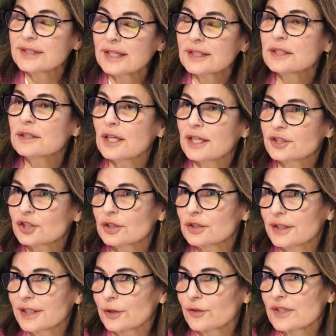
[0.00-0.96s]

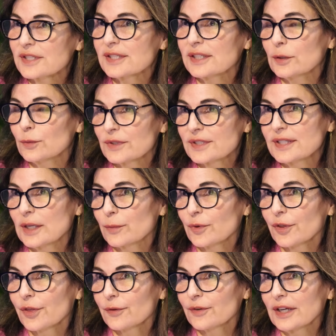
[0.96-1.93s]
technological literacy was
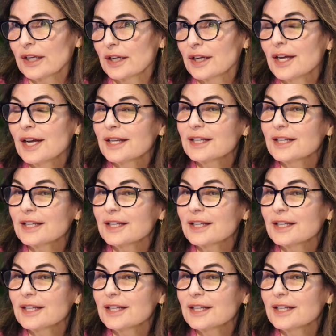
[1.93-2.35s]
number three.